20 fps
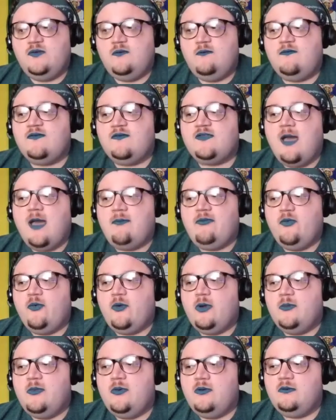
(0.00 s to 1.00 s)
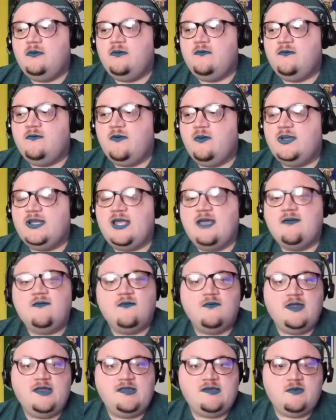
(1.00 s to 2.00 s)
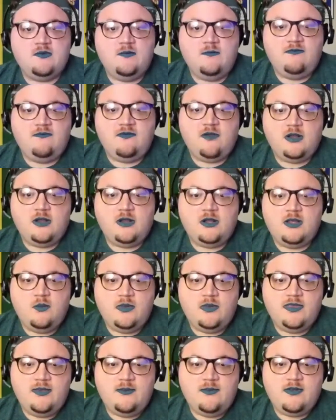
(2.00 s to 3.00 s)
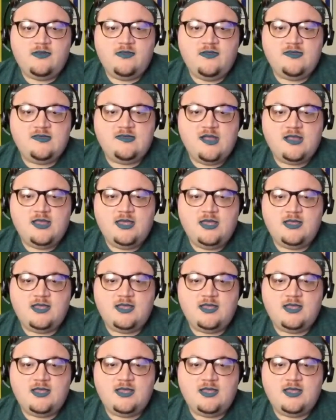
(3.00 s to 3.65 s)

who stopped hormones for whatever reason who started it when they were in the study.